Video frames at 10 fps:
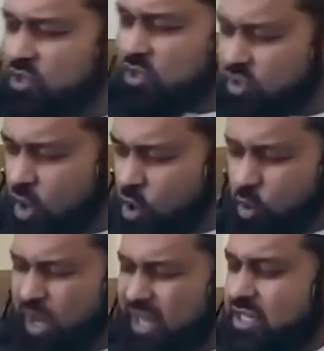were
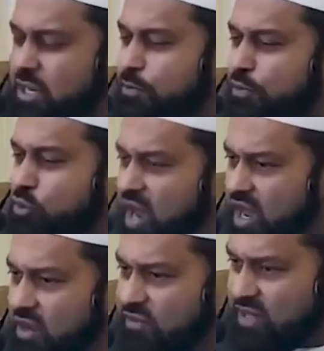so
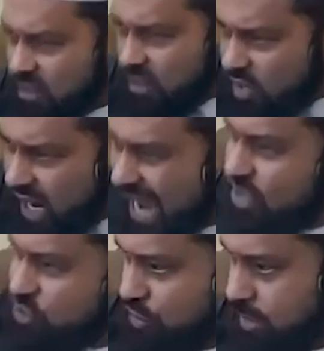depraved in their
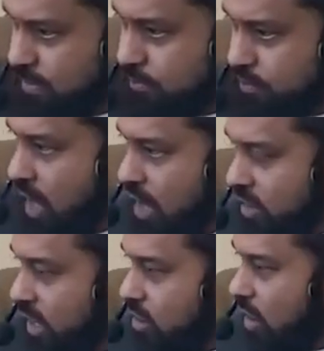hatred
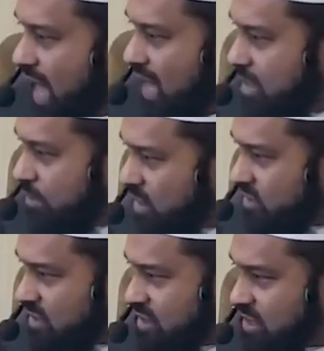their
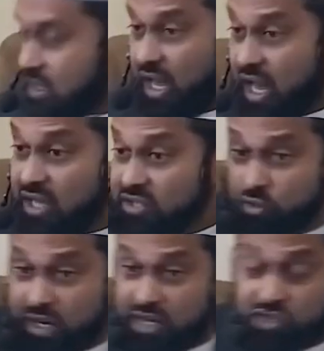animosity has